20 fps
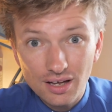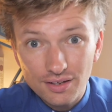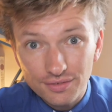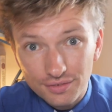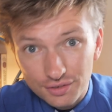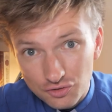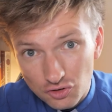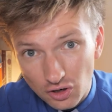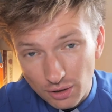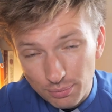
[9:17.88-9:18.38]

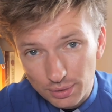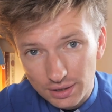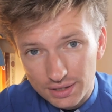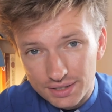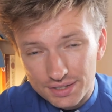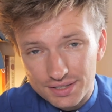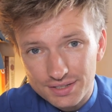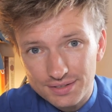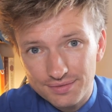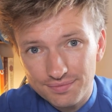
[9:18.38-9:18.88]
The trouble
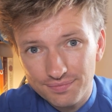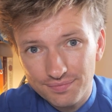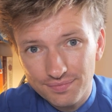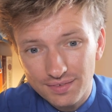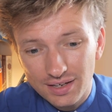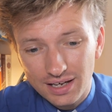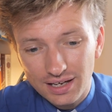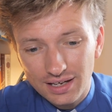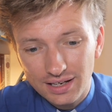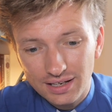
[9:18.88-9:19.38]
is,
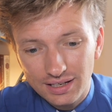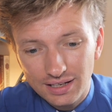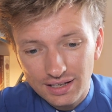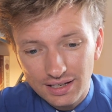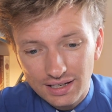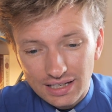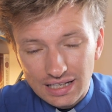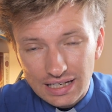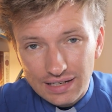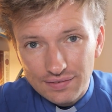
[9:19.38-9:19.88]

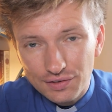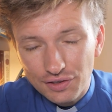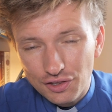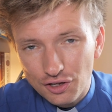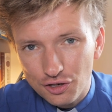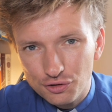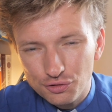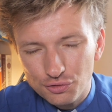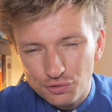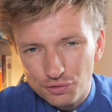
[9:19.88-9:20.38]
even
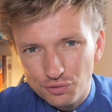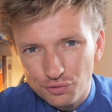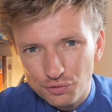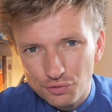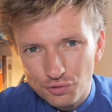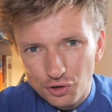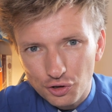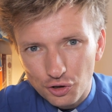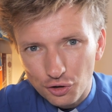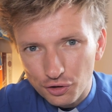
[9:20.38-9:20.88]
though
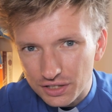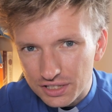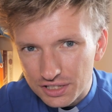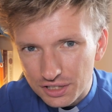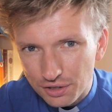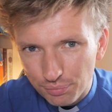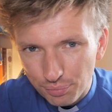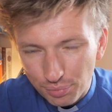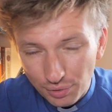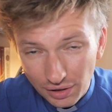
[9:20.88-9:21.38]
God is
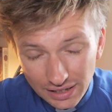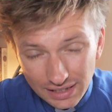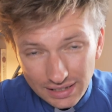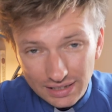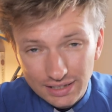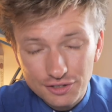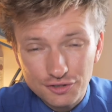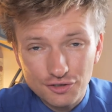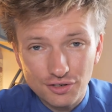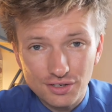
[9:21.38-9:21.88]

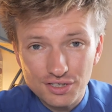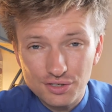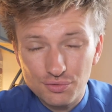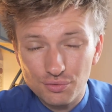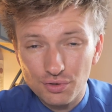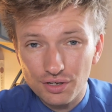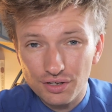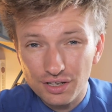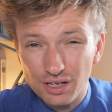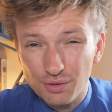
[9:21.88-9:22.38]
completely
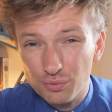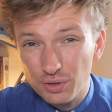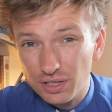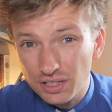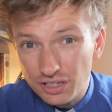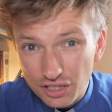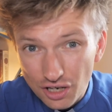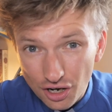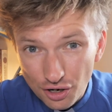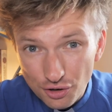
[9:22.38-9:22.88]
trustworthy and we
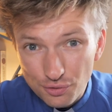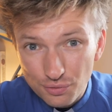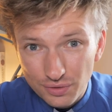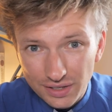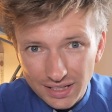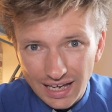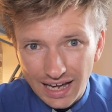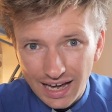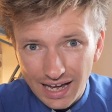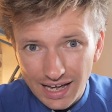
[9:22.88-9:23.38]
know we
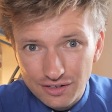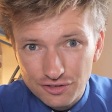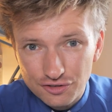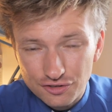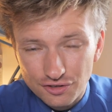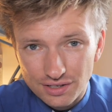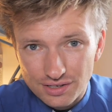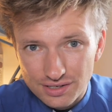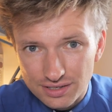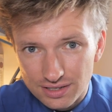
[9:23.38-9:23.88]
can
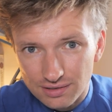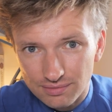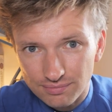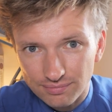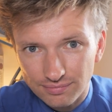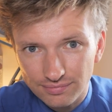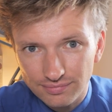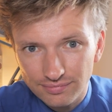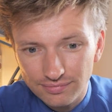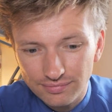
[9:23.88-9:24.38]
trust Him.
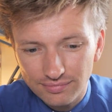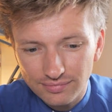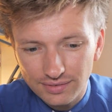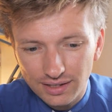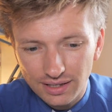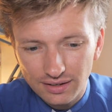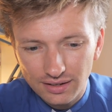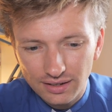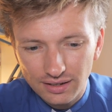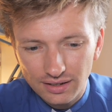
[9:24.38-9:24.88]

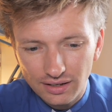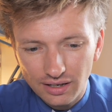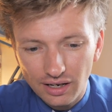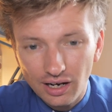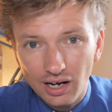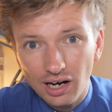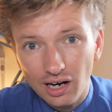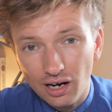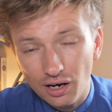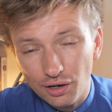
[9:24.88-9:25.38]

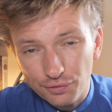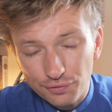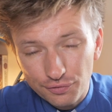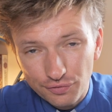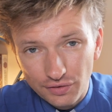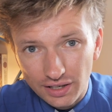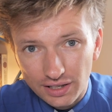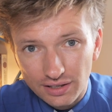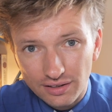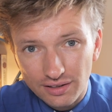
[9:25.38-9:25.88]
Our
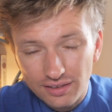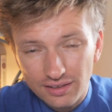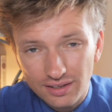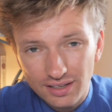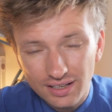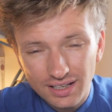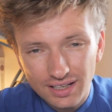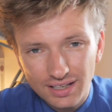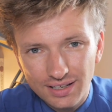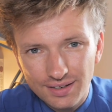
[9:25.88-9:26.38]
faith,
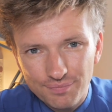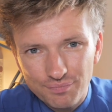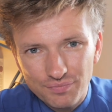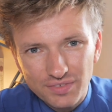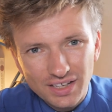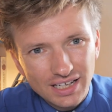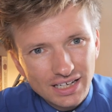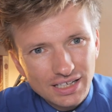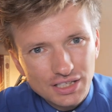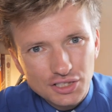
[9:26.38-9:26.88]

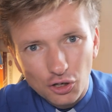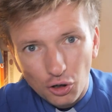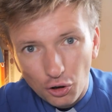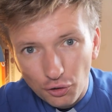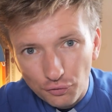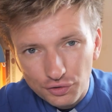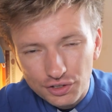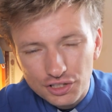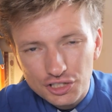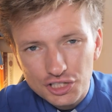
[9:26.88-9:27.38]
it's
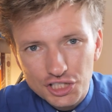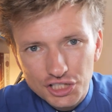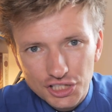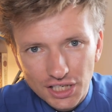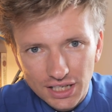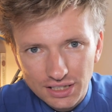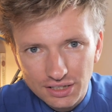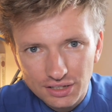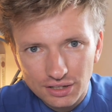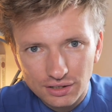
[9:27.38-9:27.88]
often
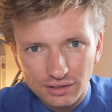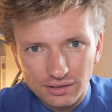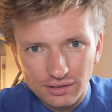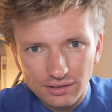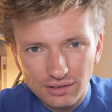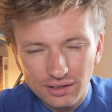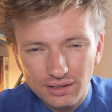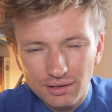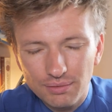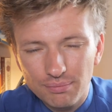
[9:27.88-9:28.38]
shaken
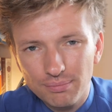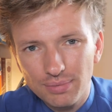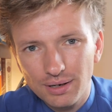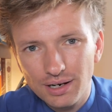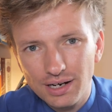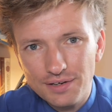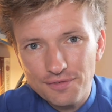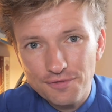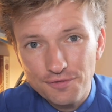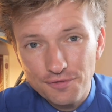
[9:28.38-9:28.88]

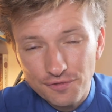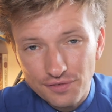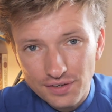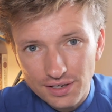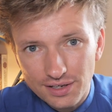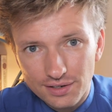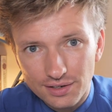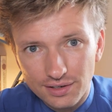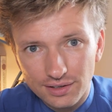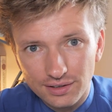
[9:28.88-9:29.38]
by
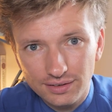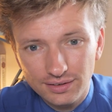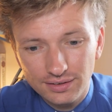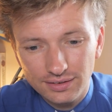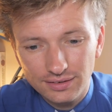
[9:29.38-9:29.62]
fear,